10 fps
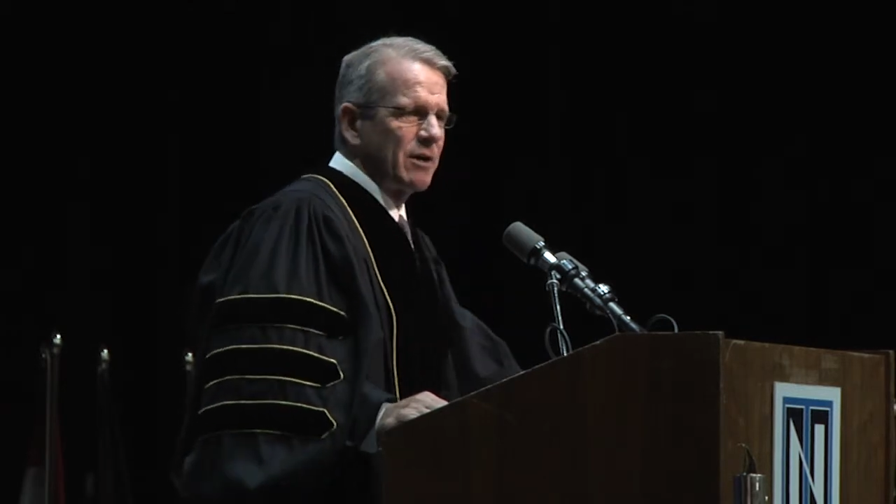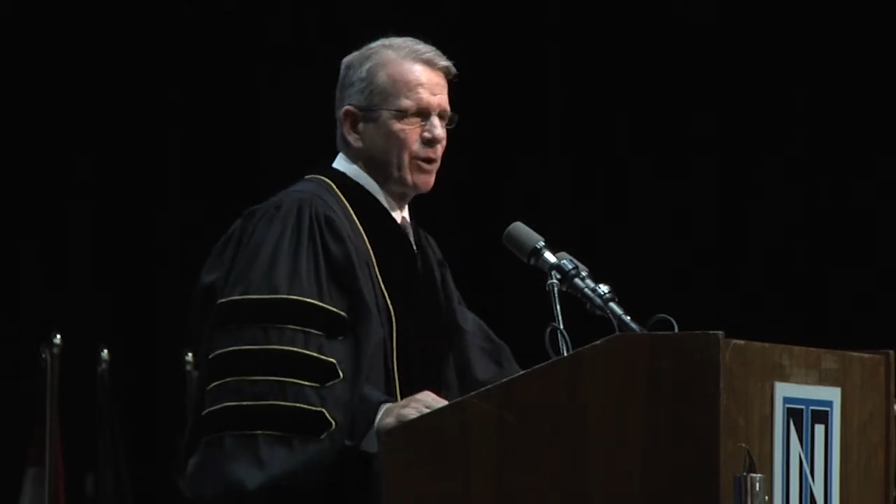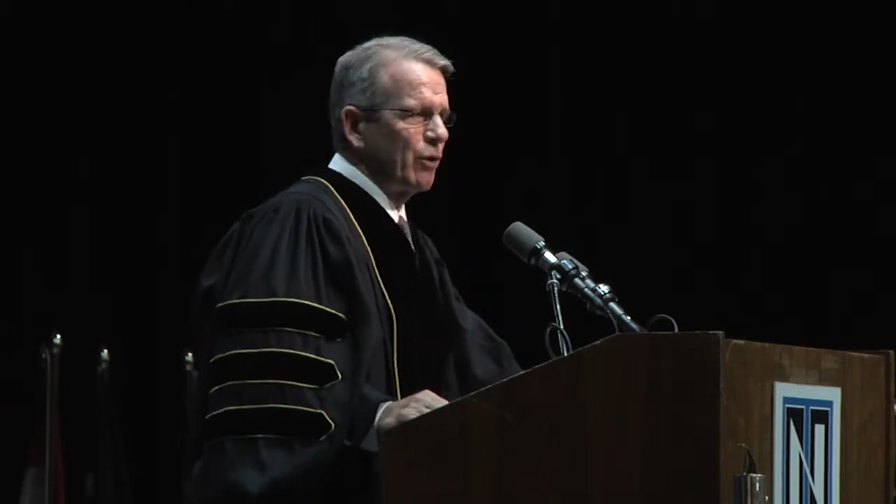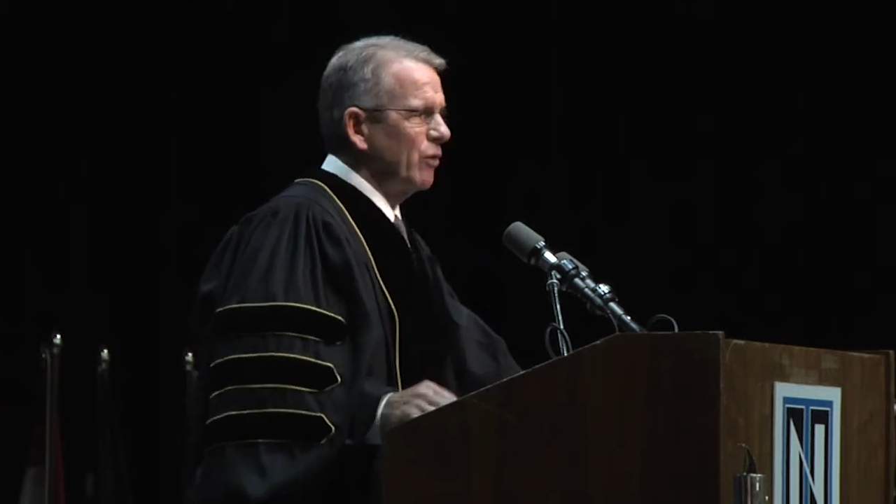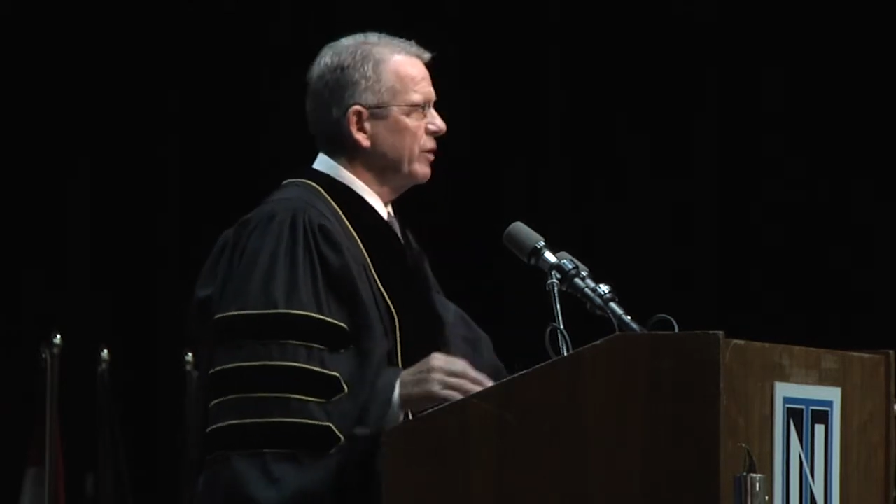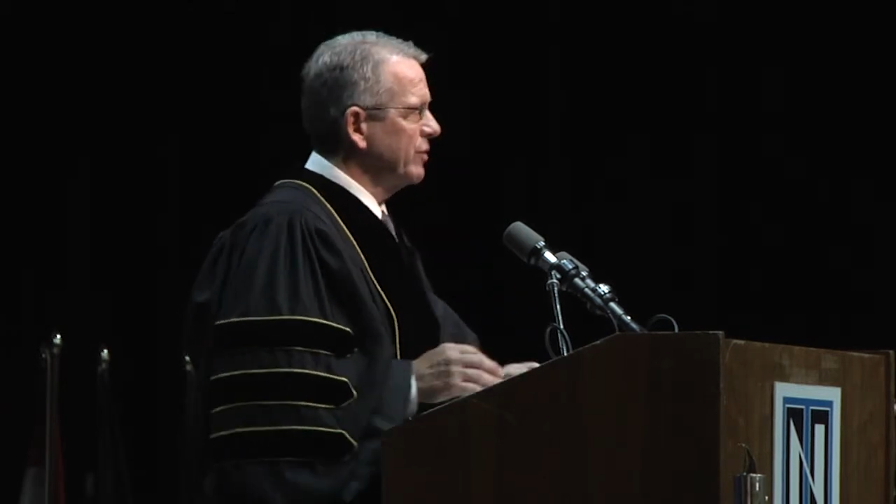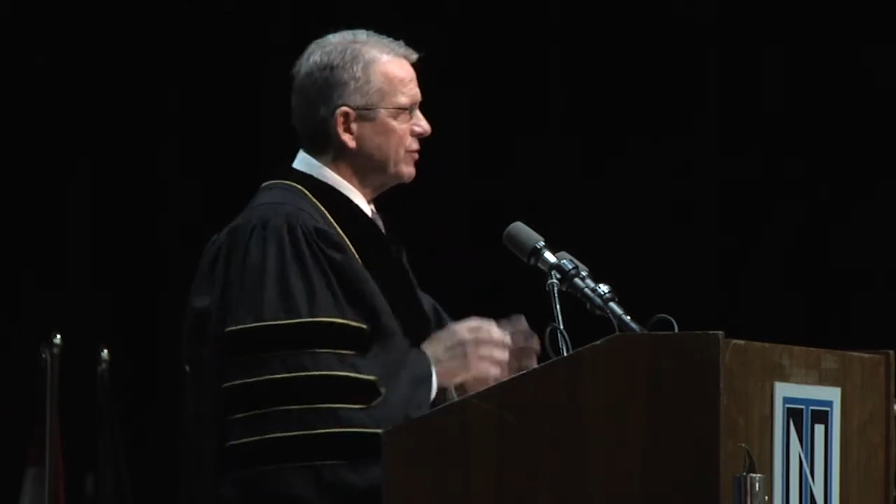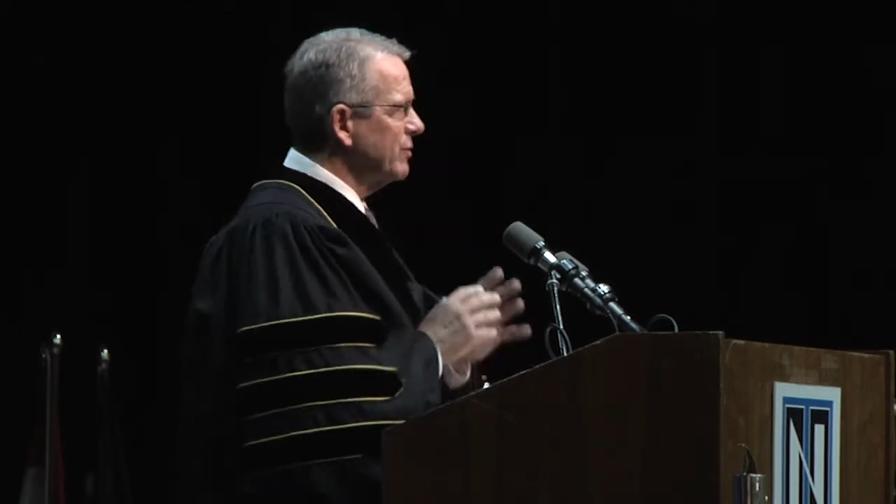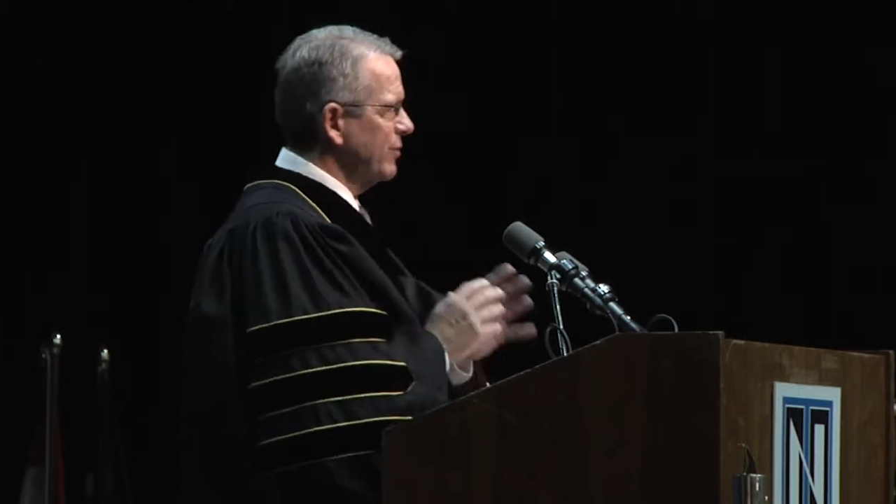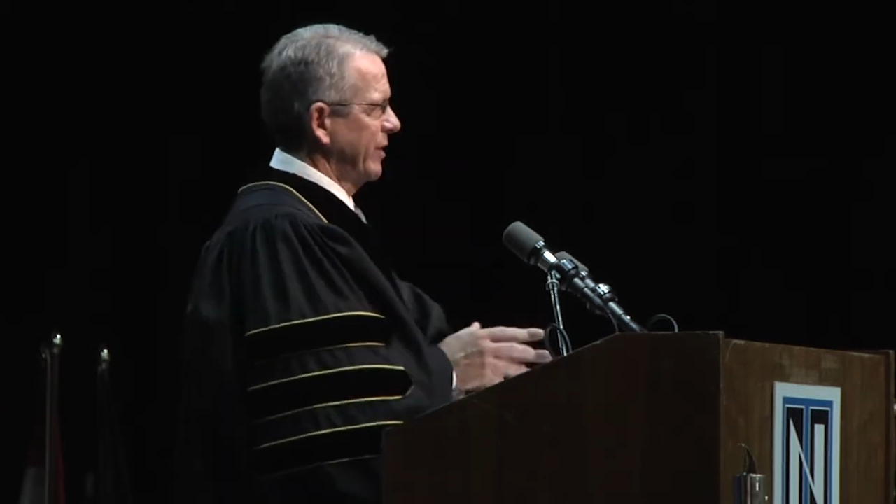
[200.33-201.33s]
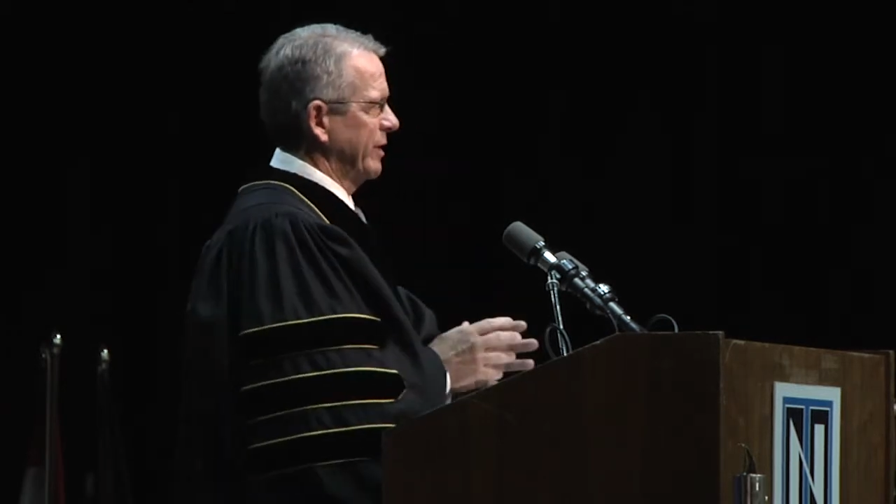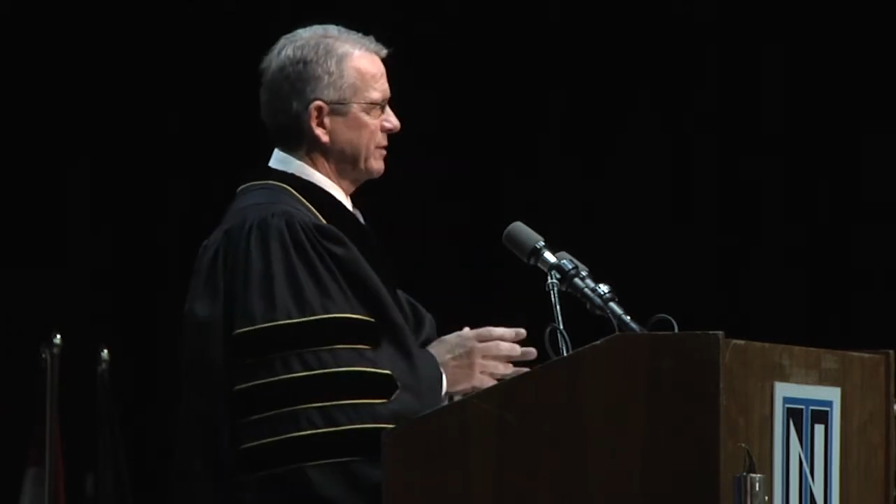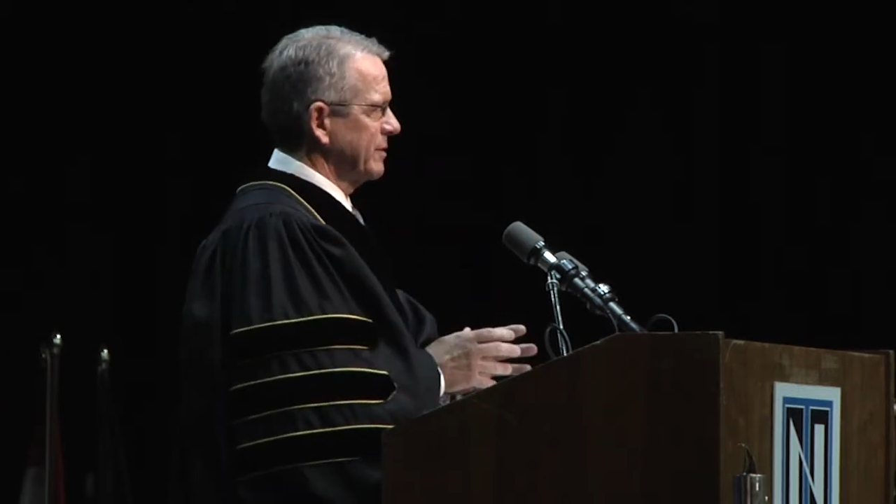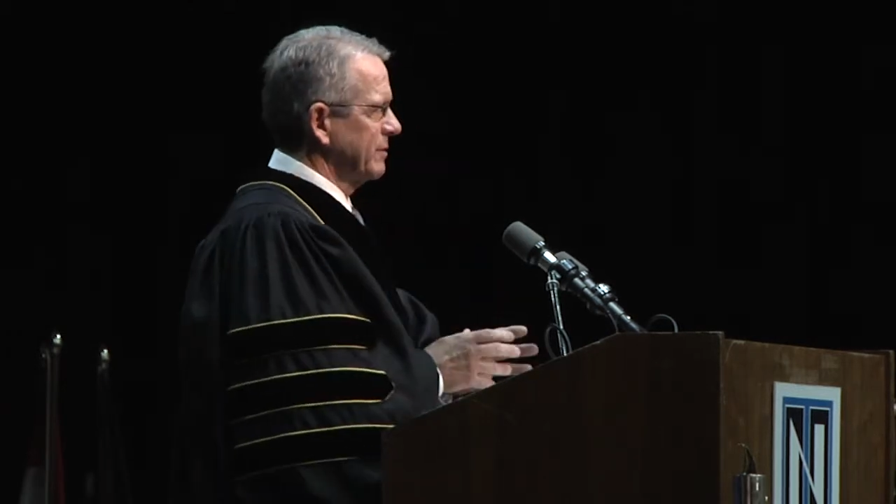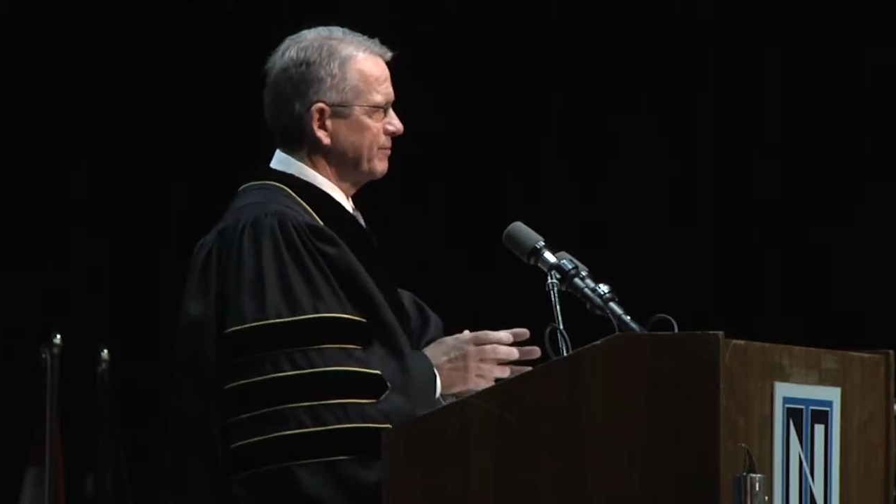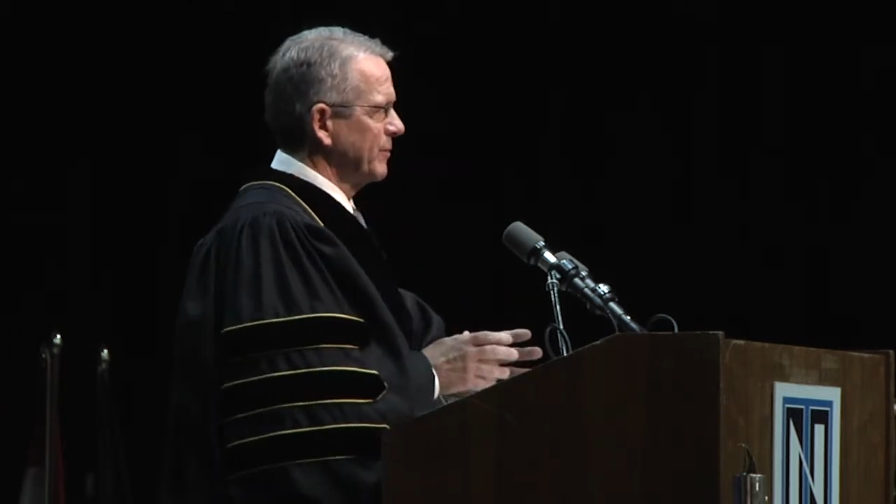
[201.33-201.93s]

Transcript: about only 2 things,